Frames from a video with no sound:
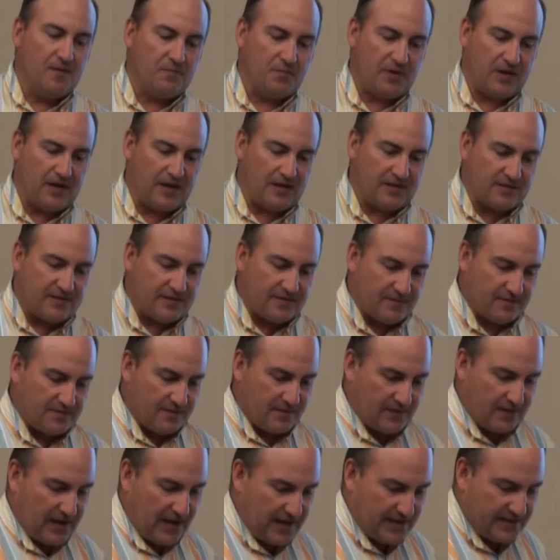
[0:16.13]
Plus,
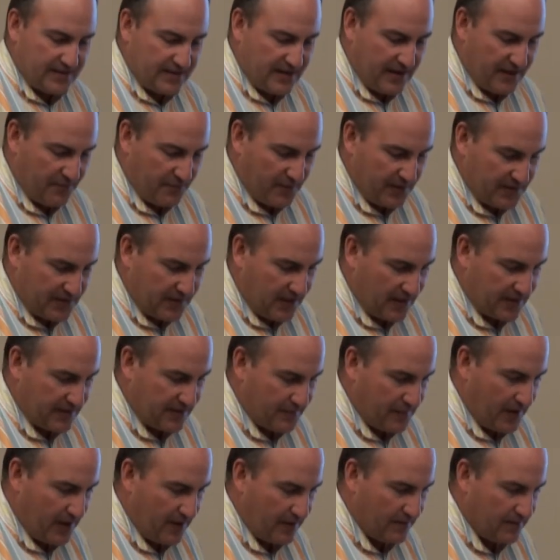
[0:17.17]
last night we talked
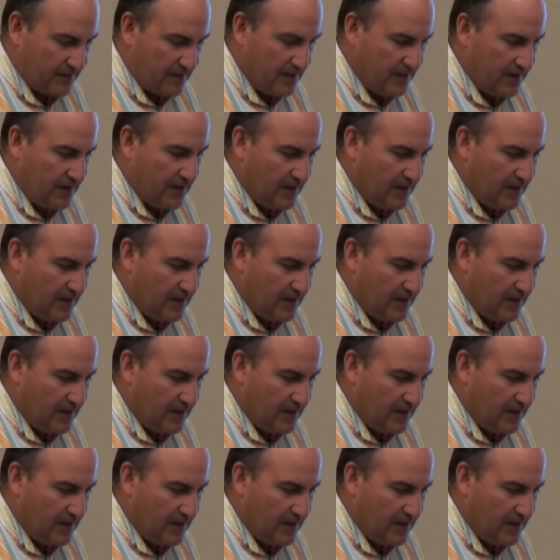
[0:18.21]
about